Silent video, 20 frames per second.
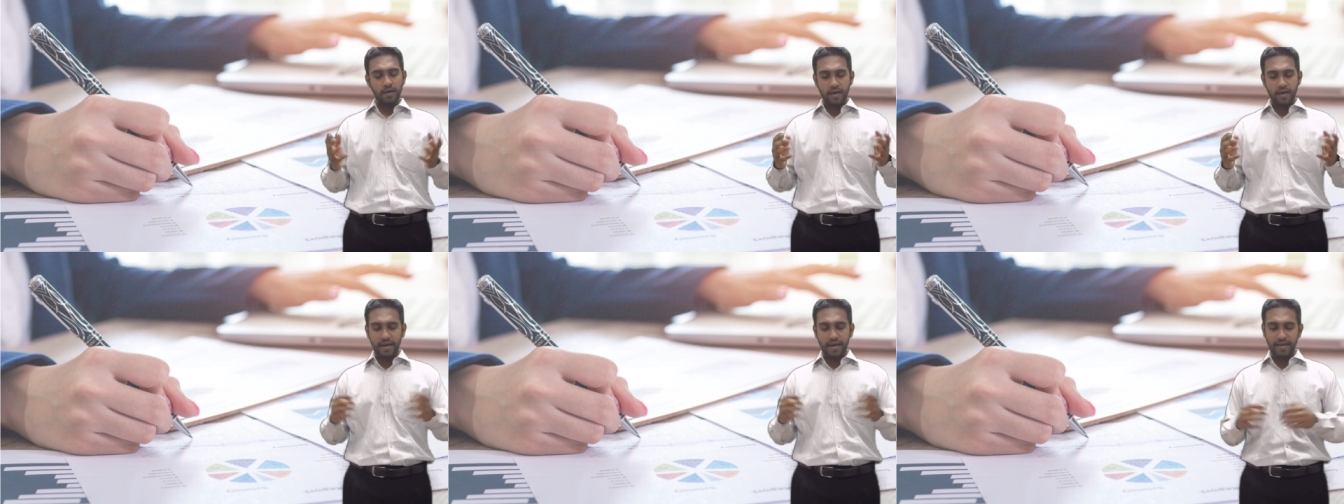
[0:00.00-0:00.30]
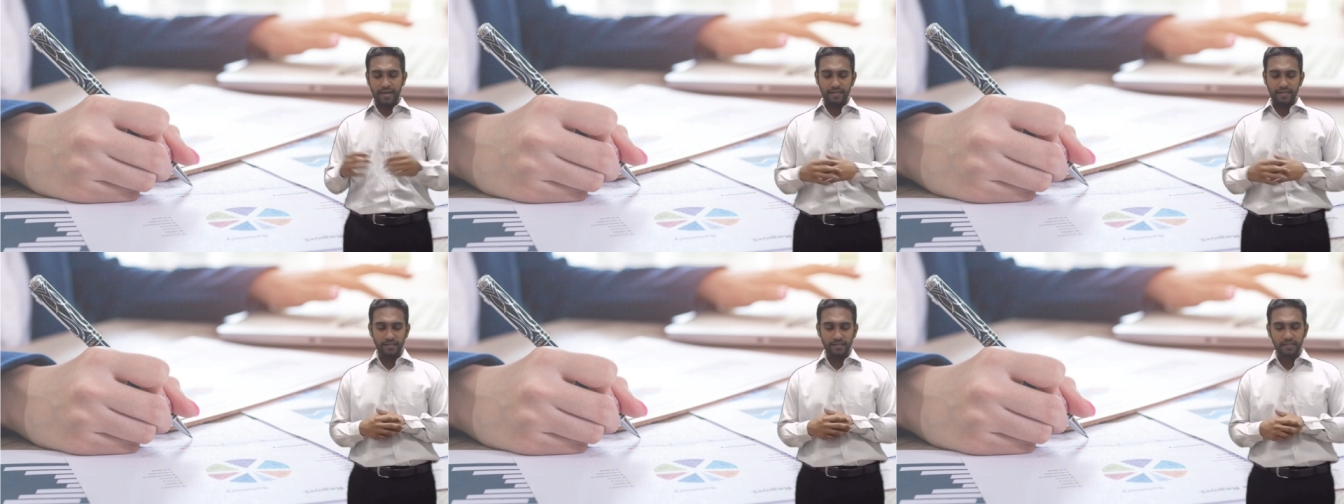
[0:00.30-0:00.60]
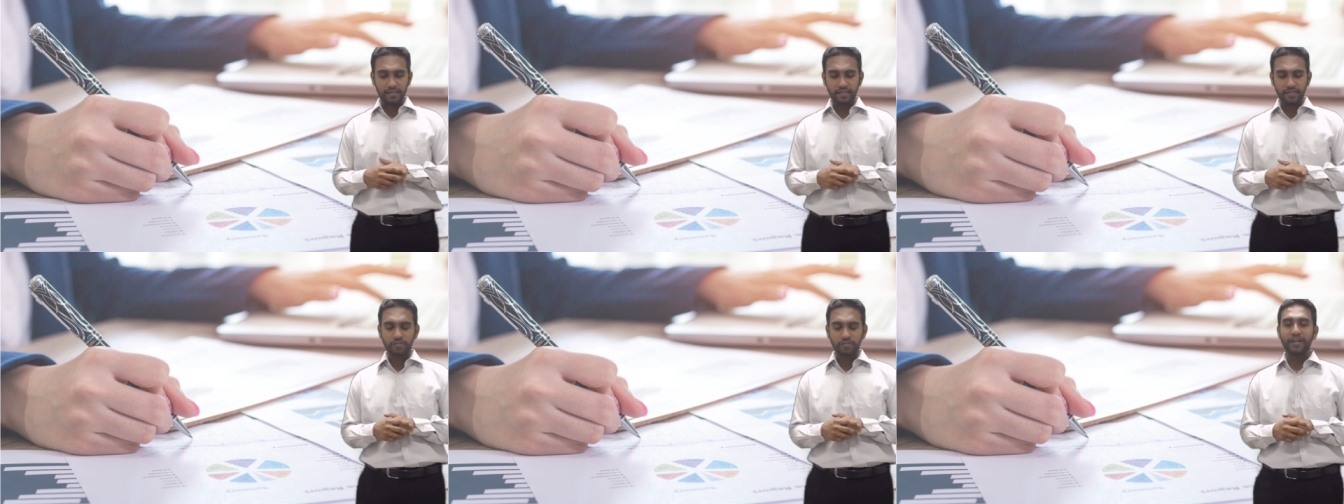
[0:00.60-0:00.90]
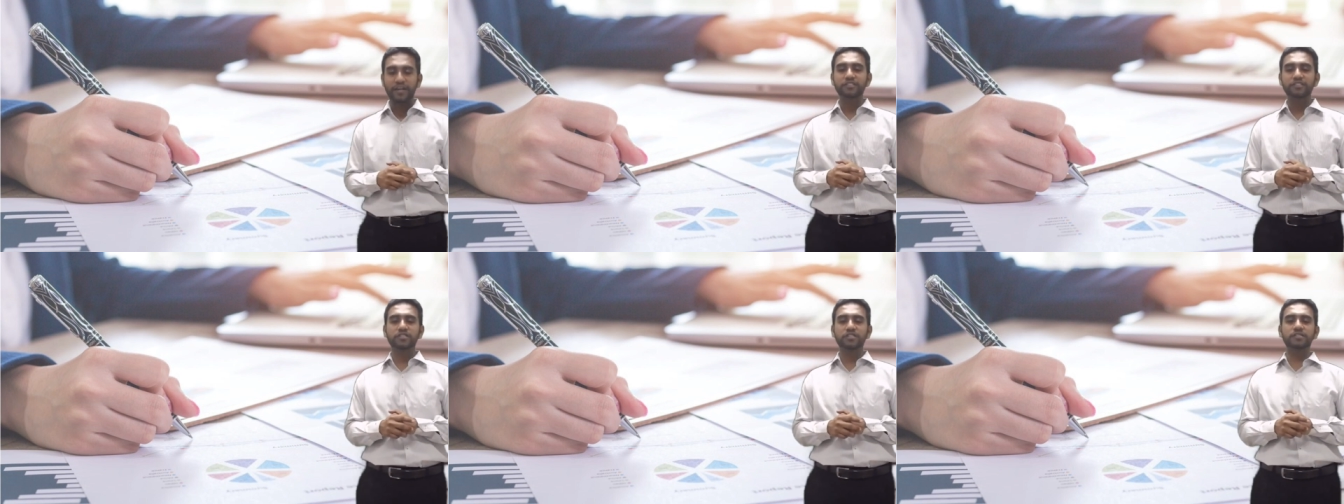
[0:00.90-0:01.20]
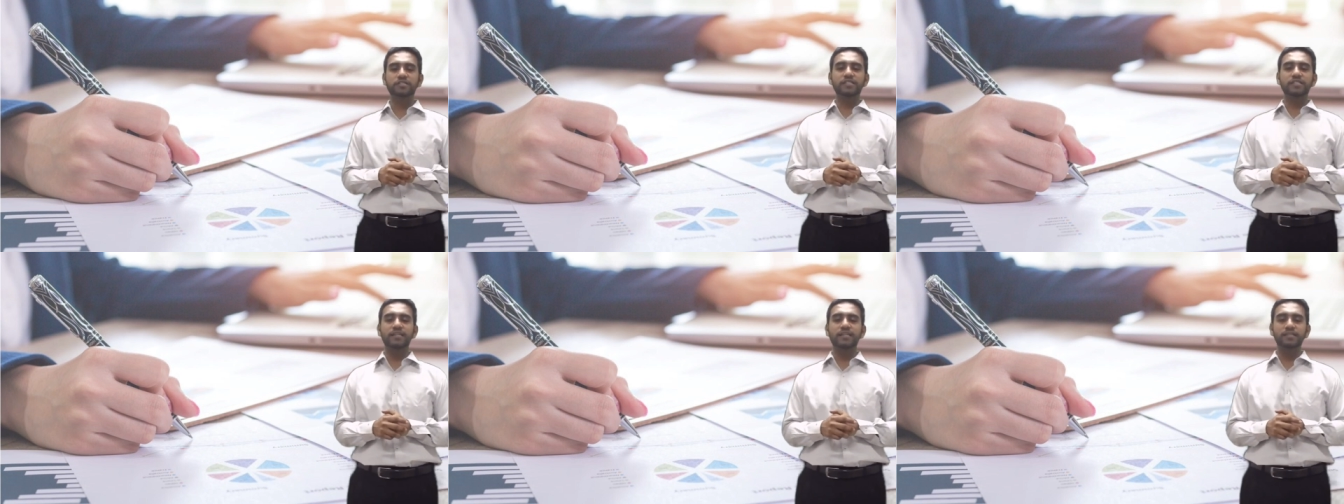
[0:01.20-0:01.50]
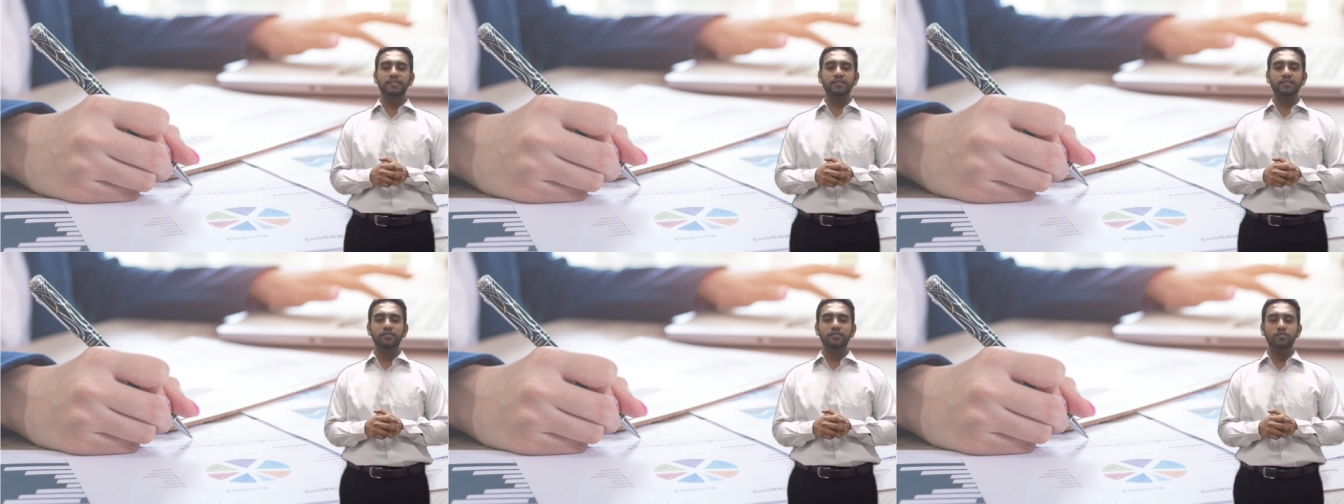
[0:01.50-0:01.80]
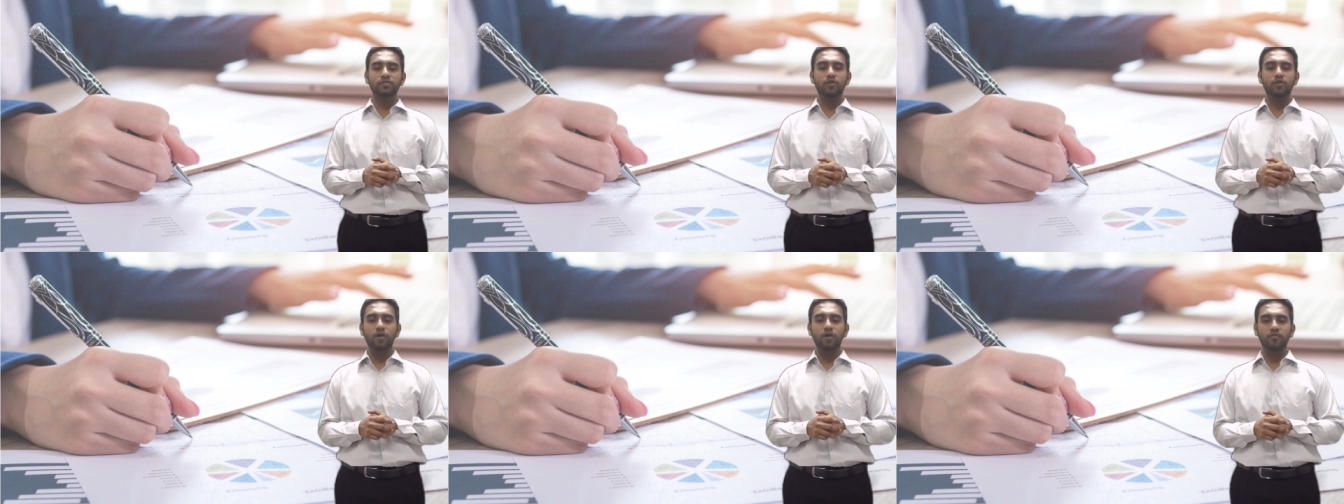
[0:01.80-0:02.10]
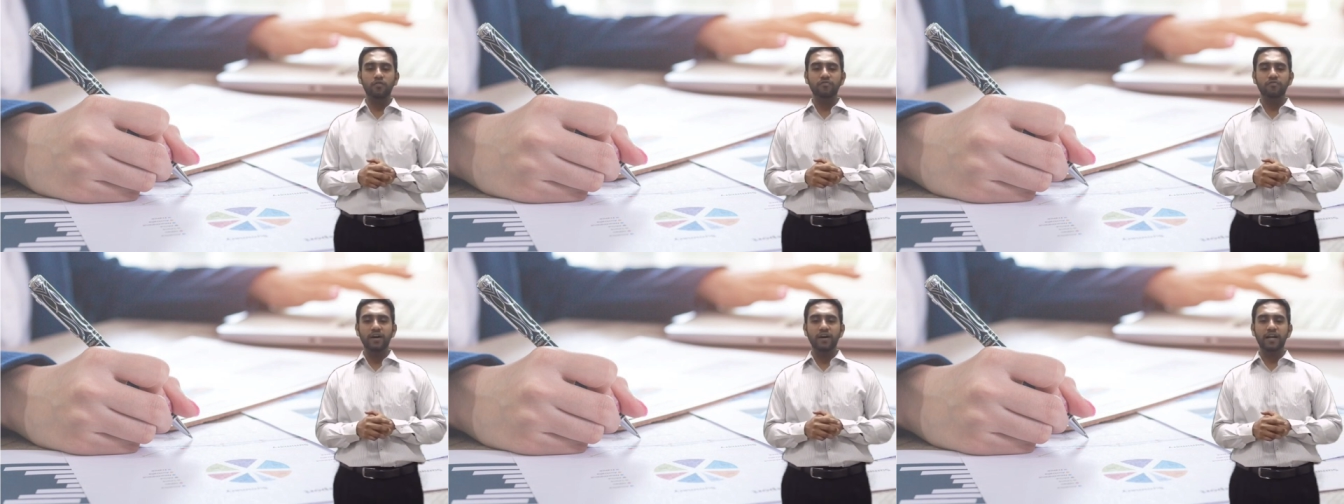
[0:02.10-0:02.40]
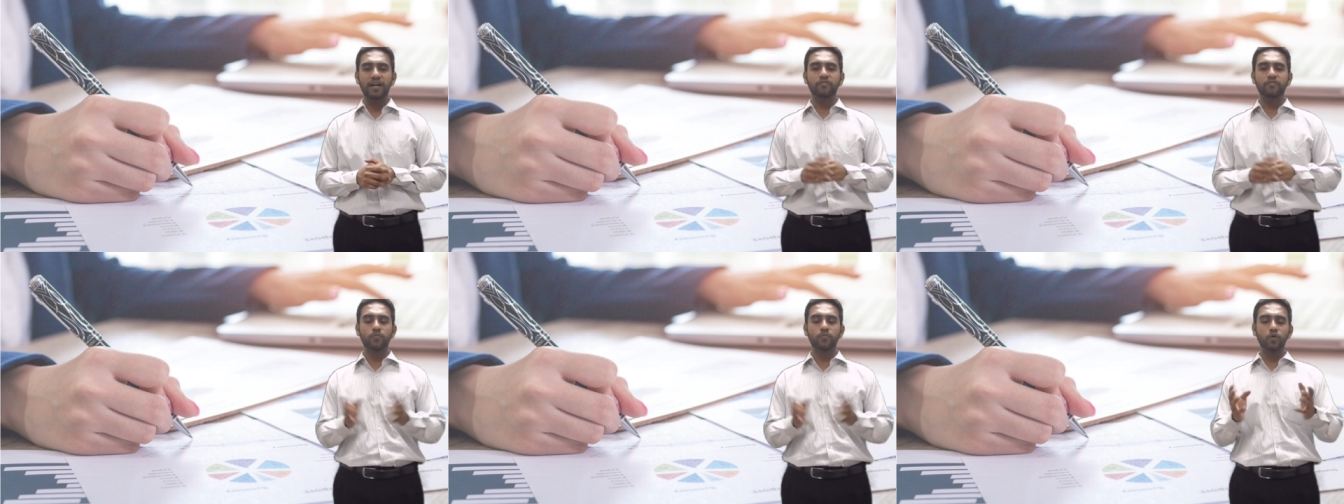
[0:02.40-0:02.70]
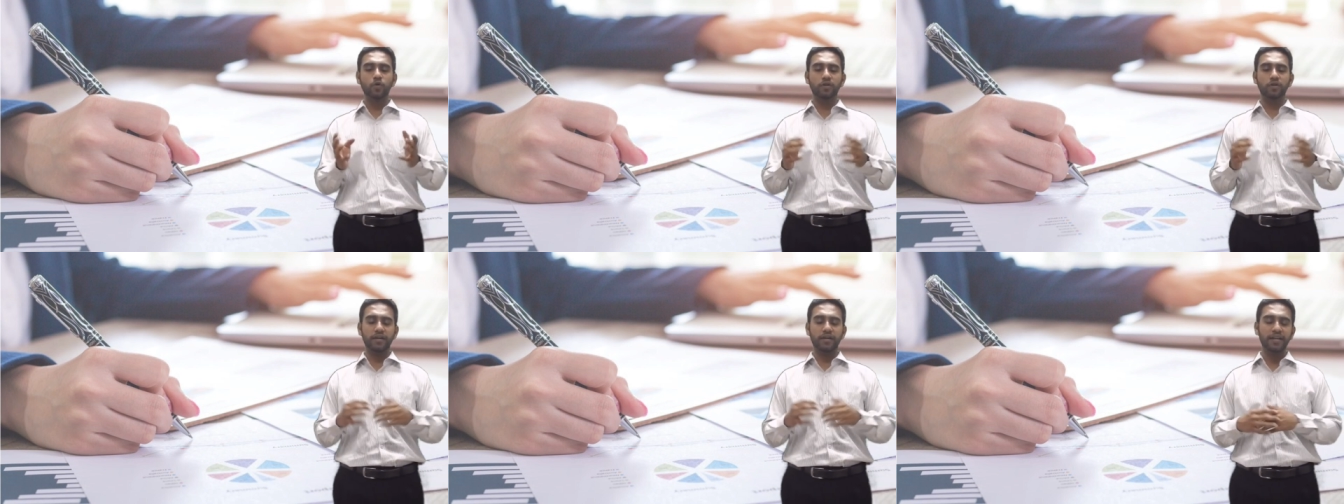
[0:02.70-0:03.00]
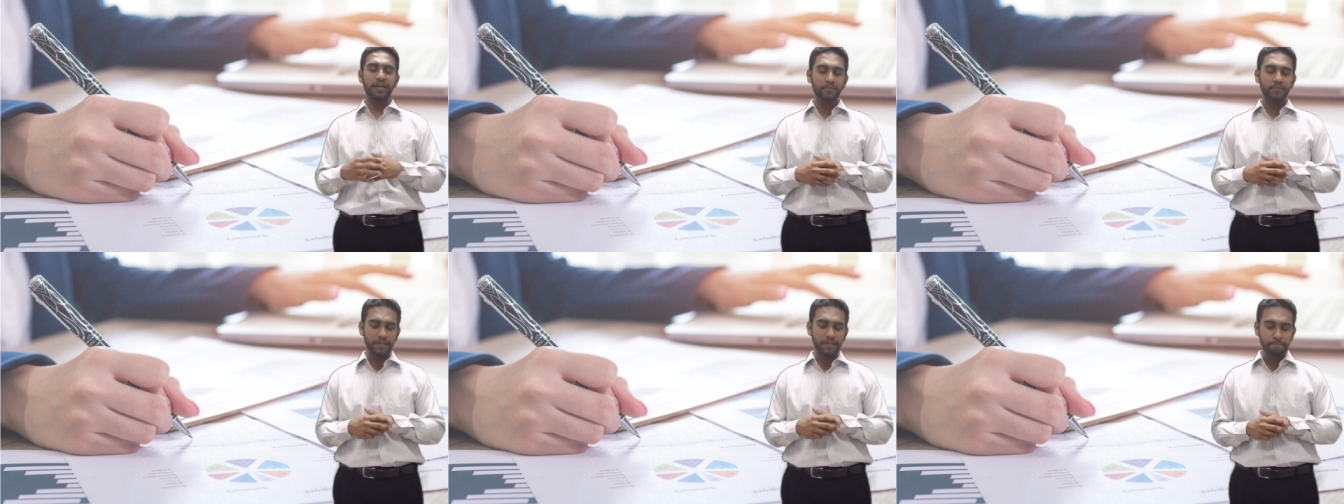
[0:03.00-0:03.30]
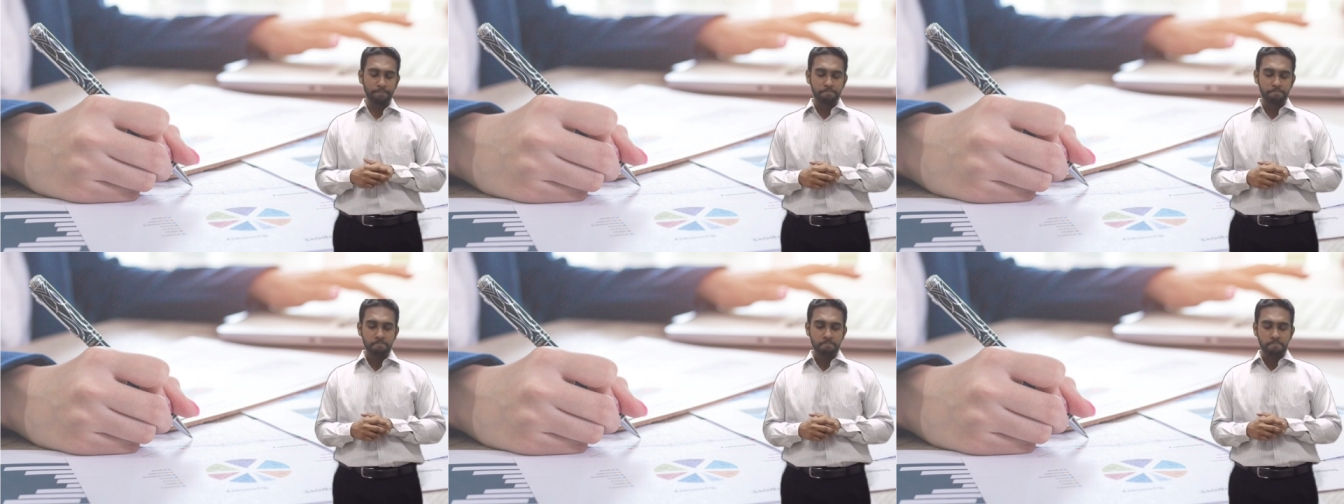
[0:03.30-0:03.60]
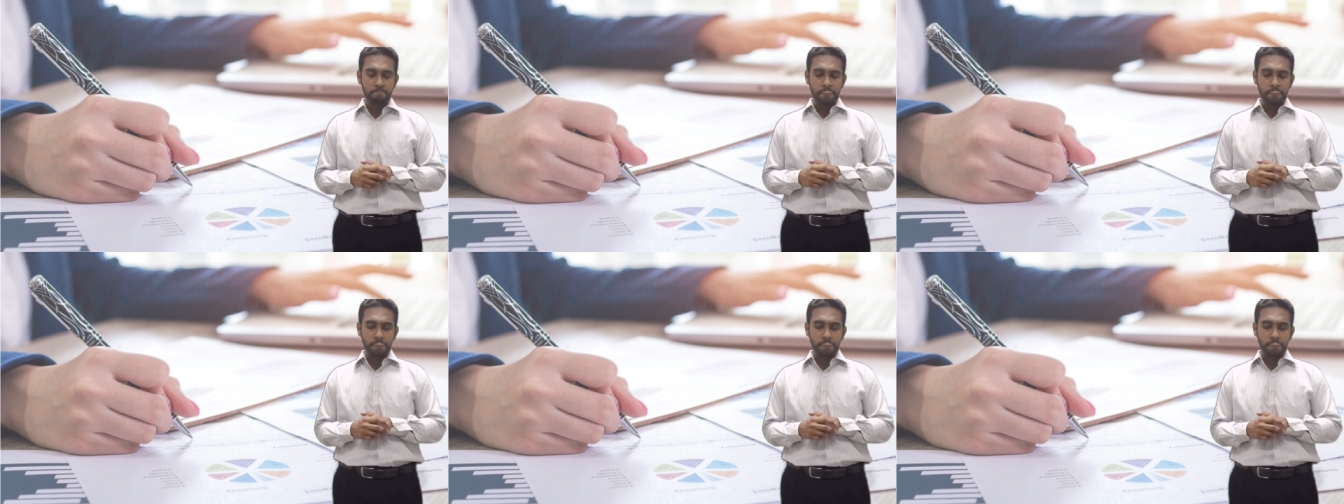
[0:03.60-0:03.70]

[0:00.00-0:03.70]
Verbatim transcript: and Strategic Consultant of ArivuPro Academy.